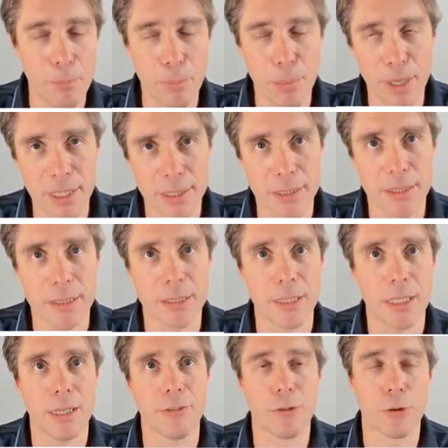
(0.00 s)
But
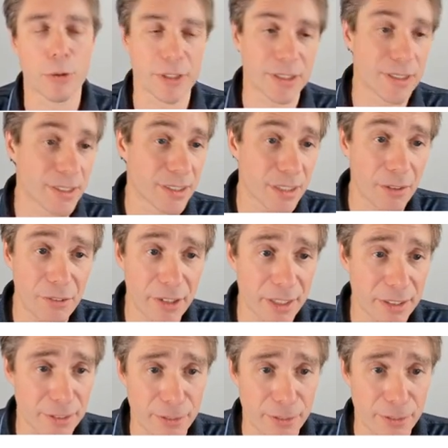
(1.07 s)
of course, discovery is